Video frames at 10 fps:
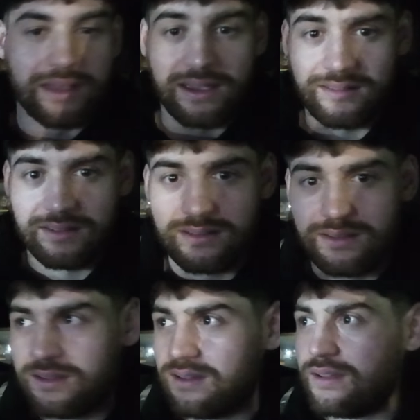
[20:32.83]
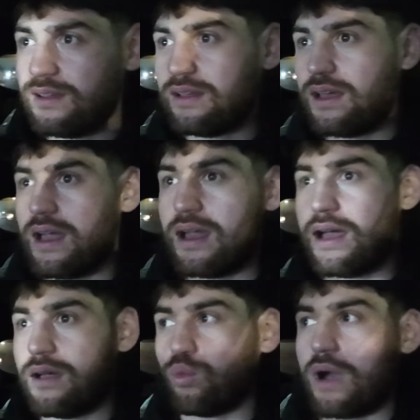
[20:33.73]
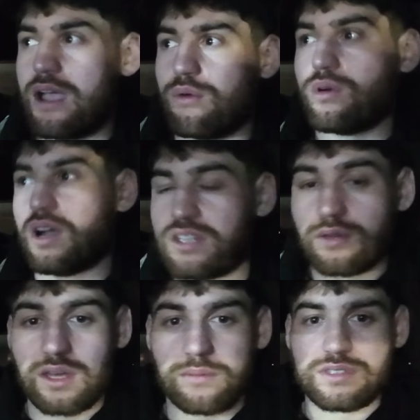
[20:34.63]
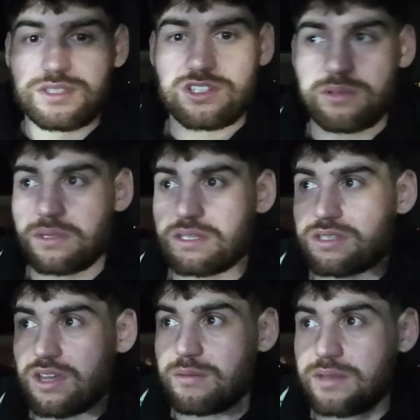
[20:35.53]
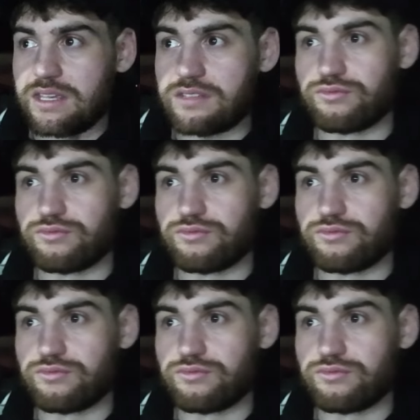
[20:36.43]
Oh, yeah, uh, wow, I don't come to the gym at this time and it's